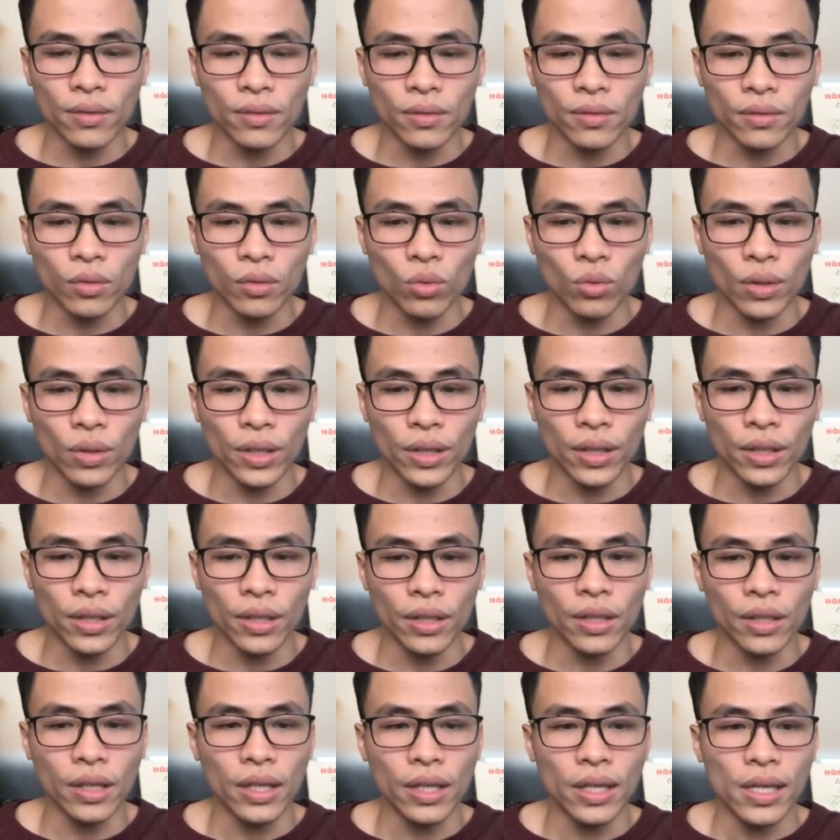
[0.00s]

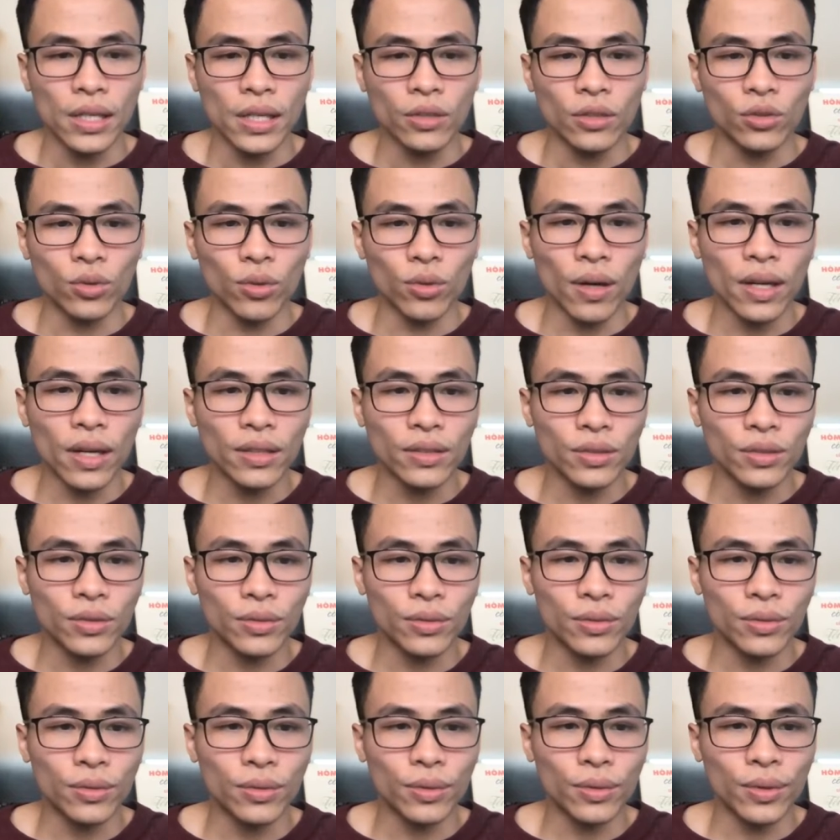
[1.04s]
we try
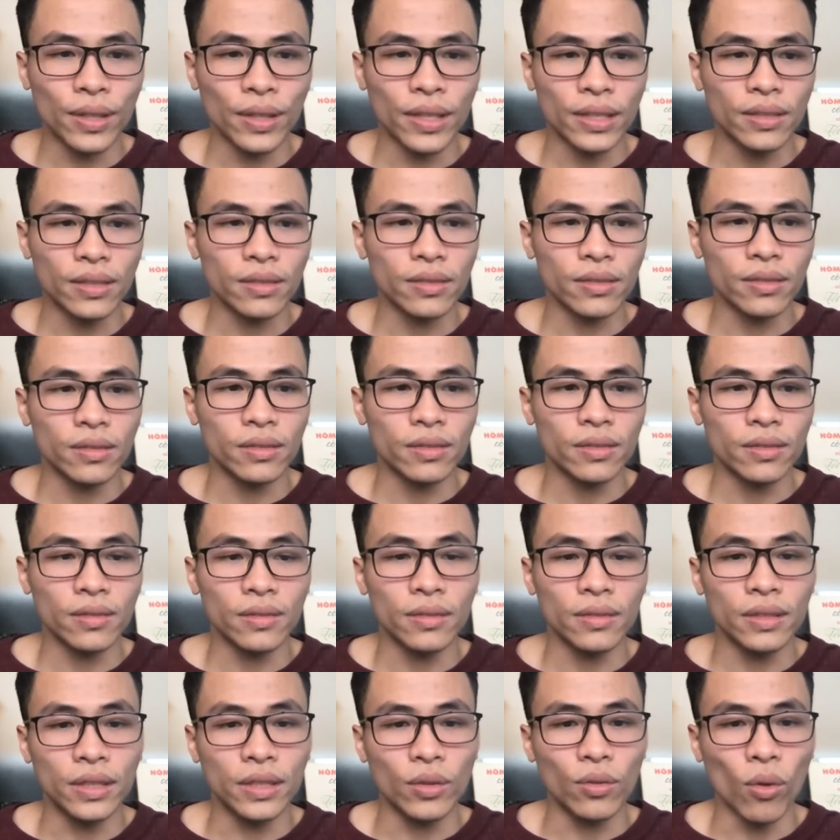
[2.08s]
to create
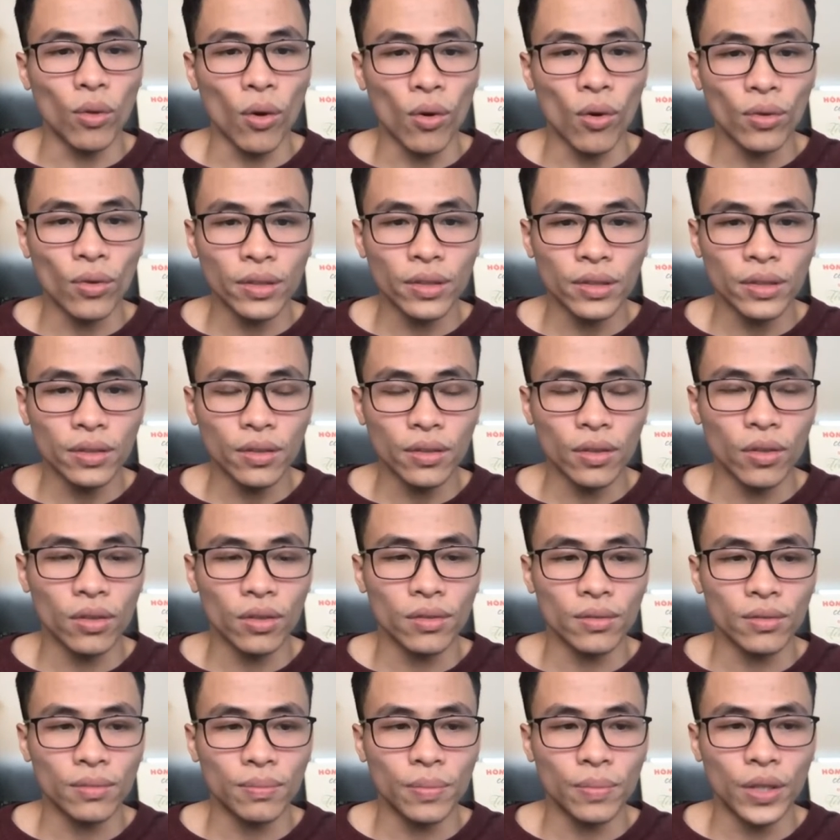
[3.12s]
new order
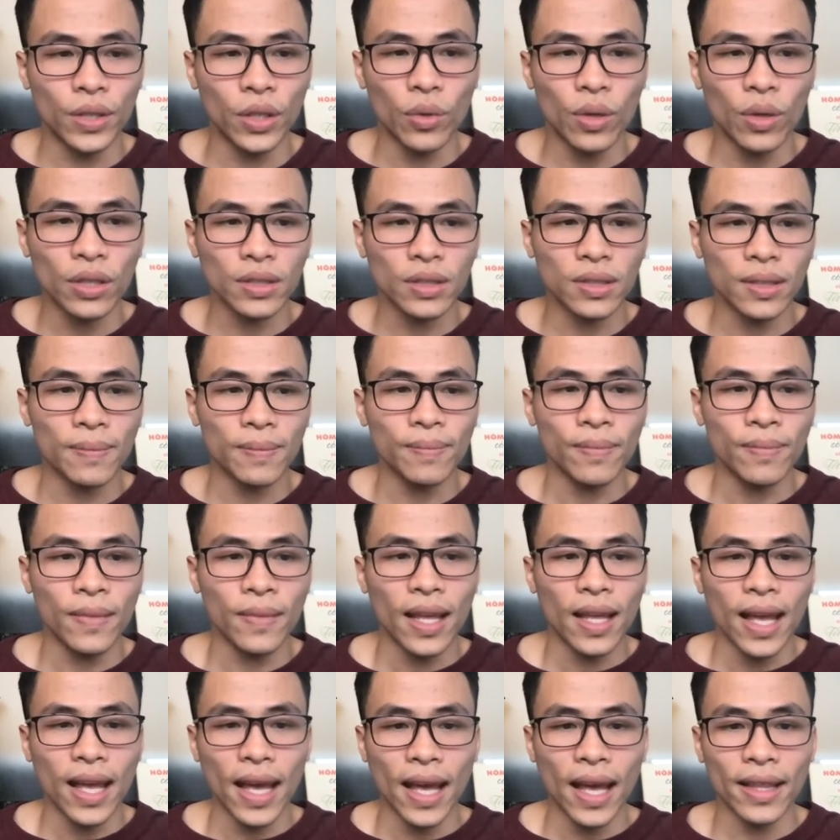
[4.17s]
on POS
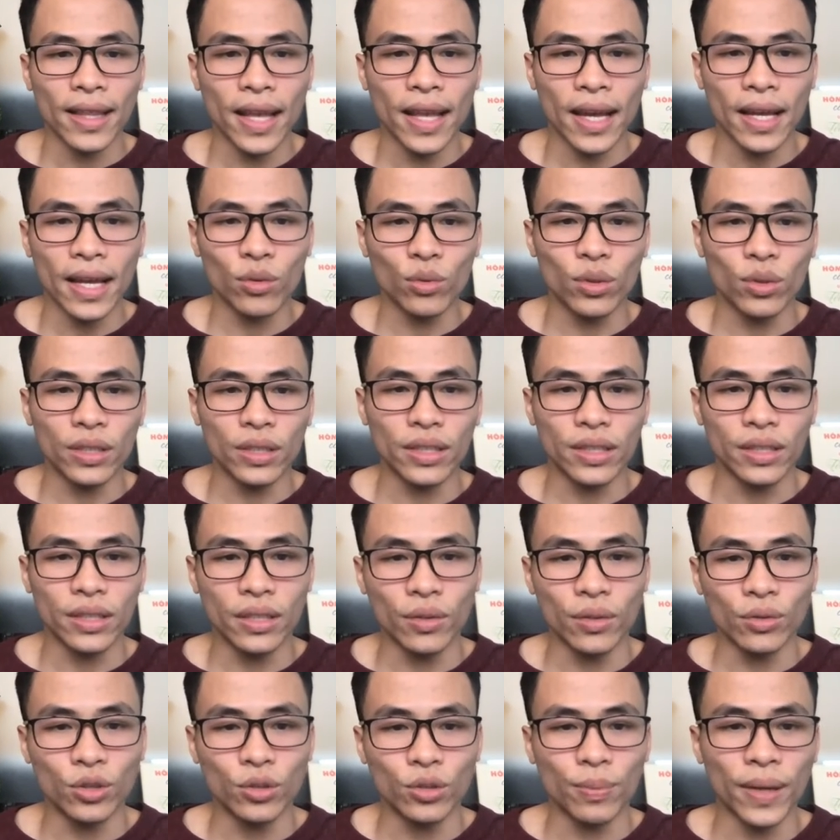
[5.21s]
and then we
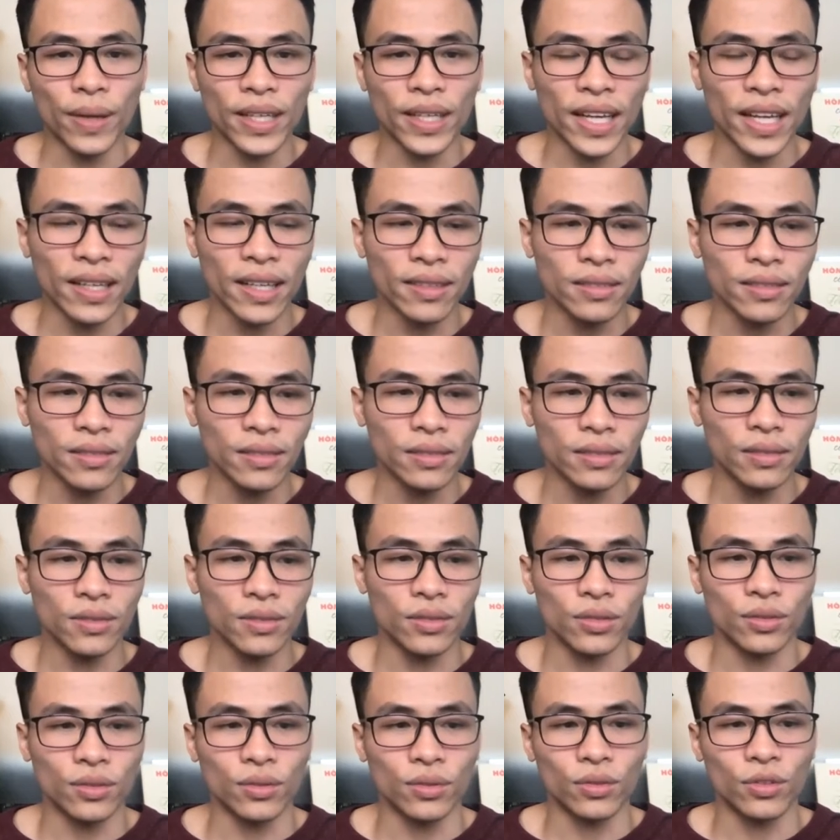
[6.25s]
go to backend
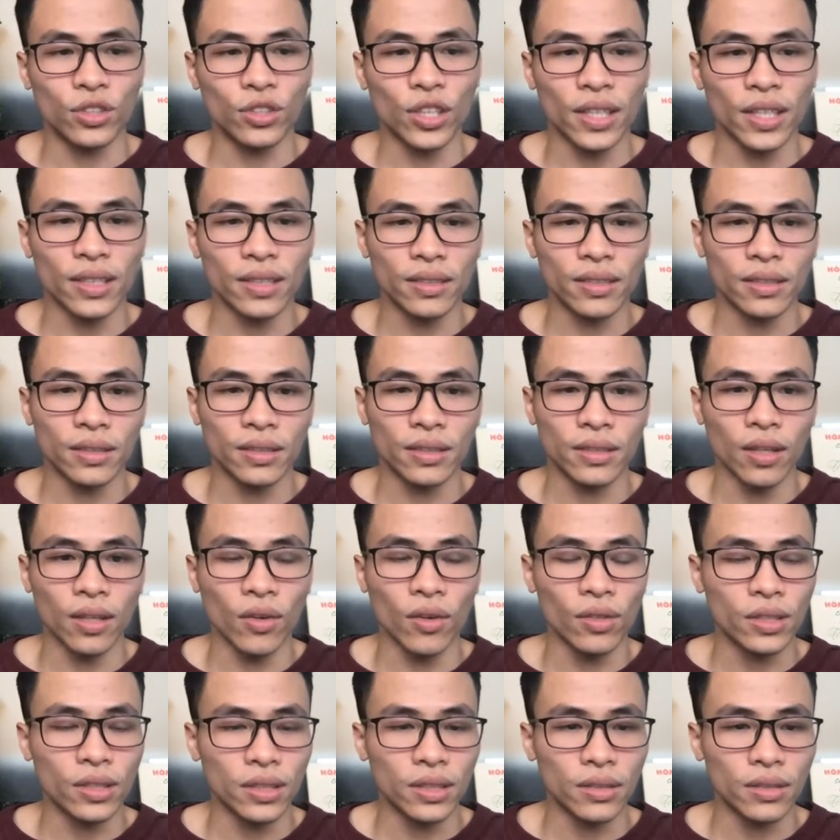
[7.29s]
to check the
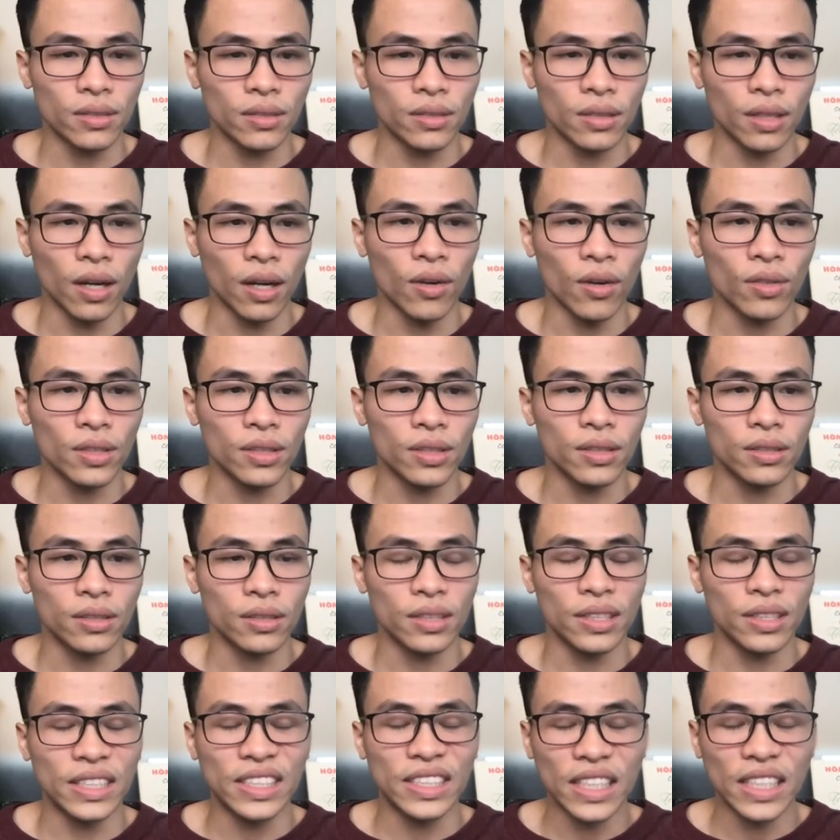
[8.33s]

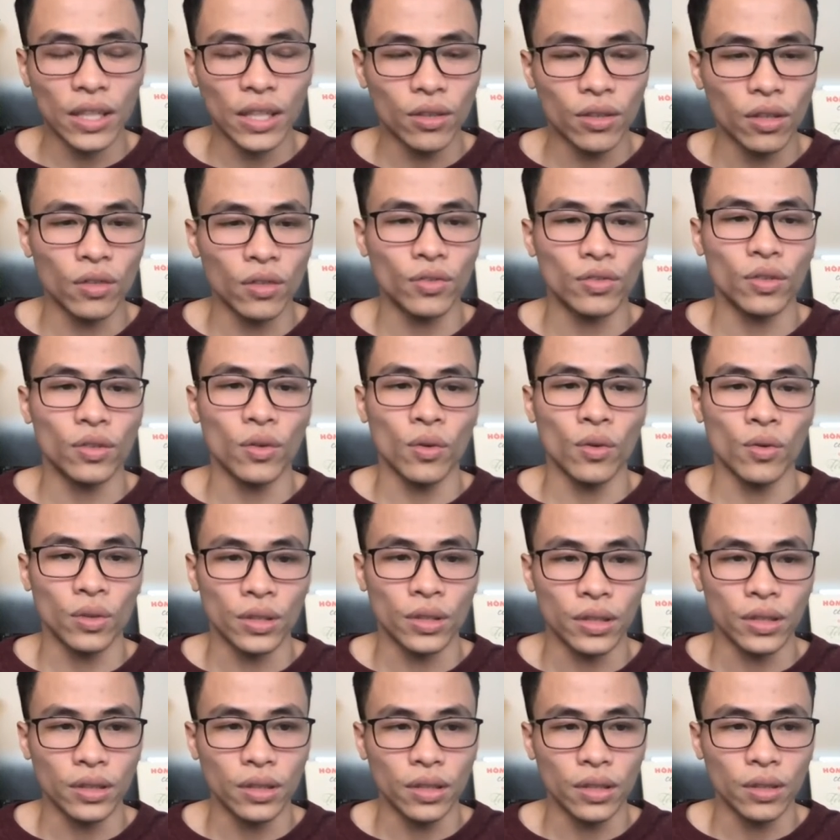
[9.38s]
detail of the
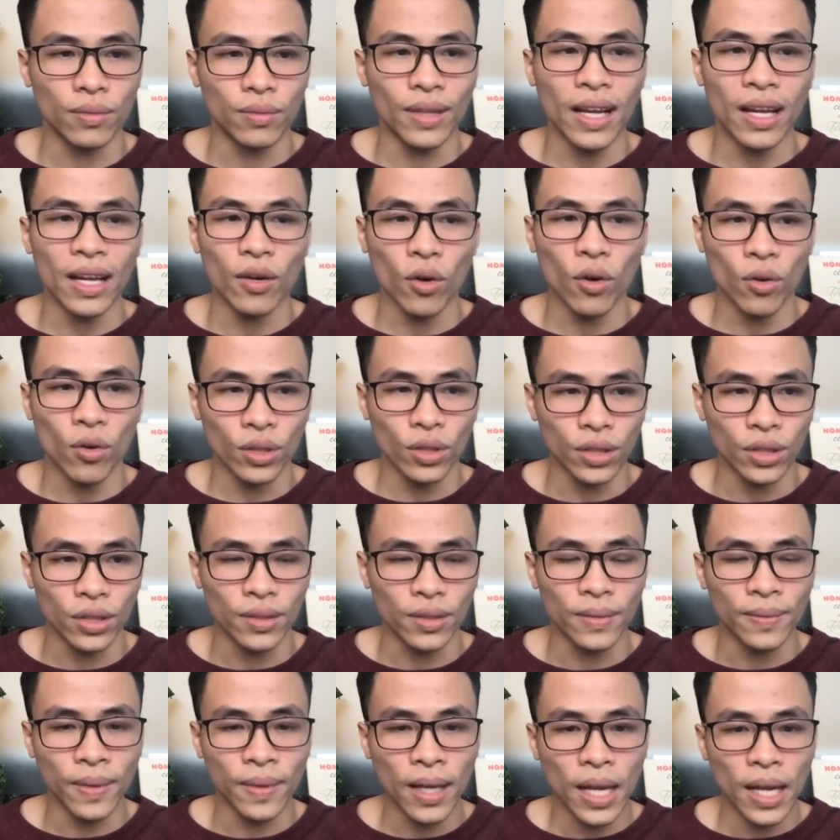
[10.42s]
order of that order,
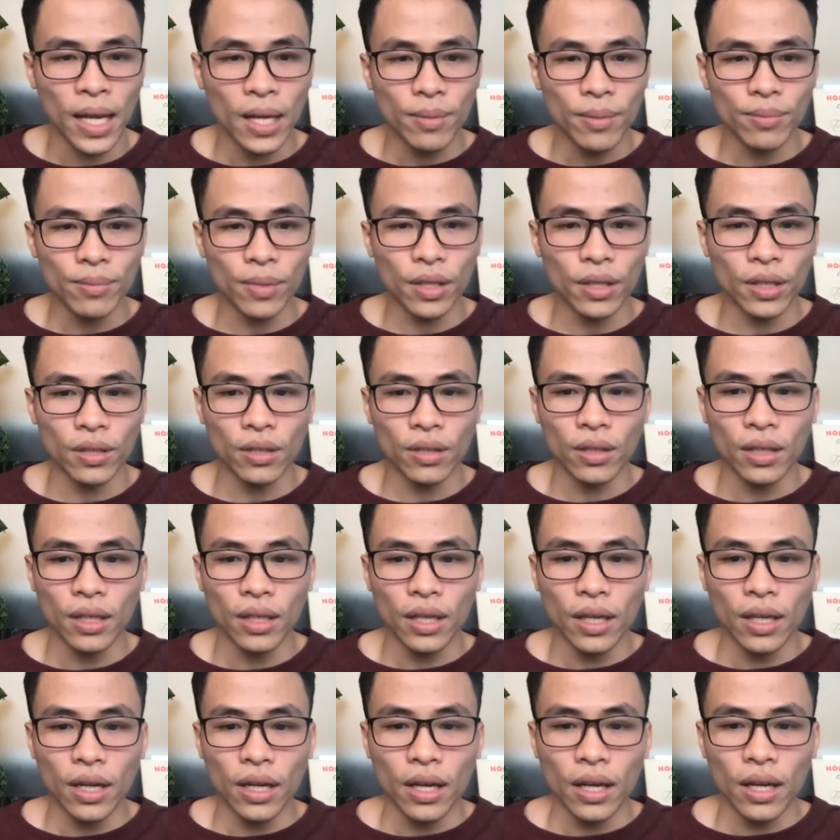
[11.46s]
but
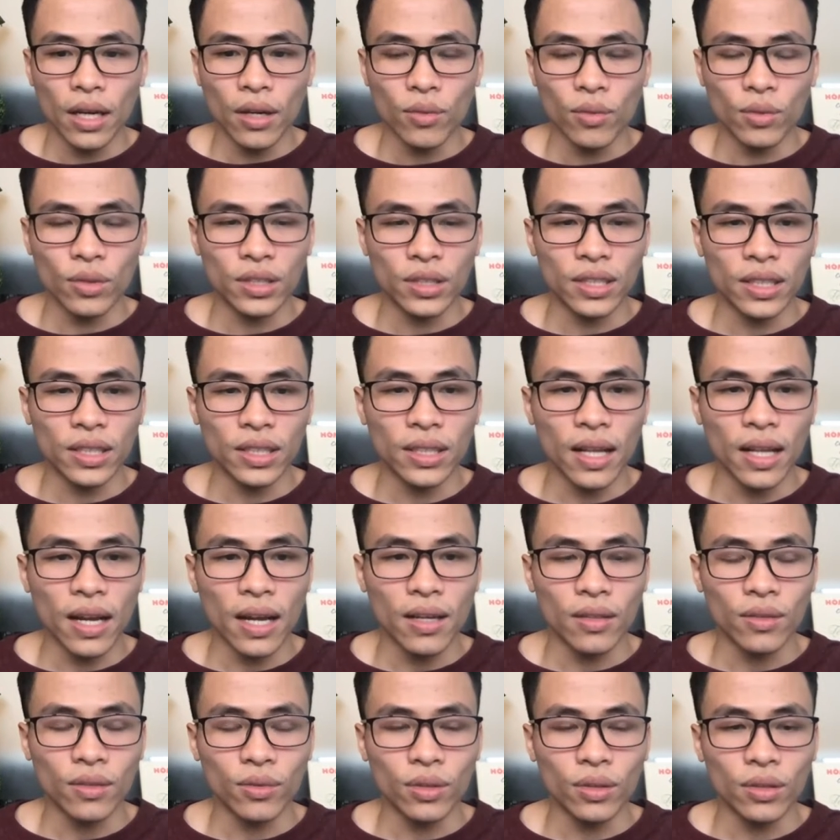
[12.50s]
we see
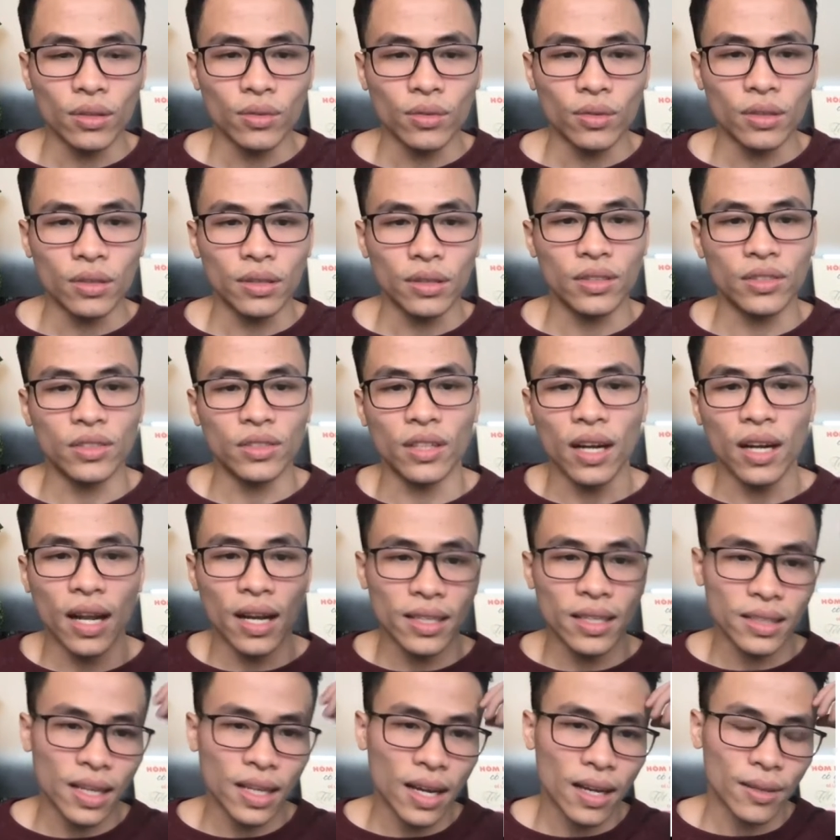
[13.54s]
that we
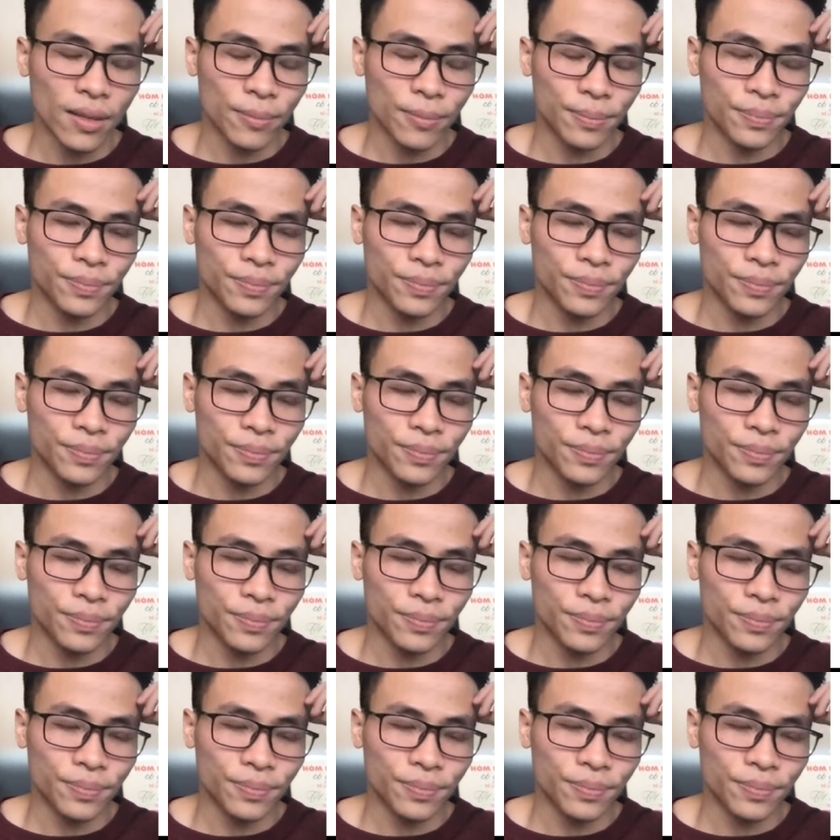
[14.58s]
realize that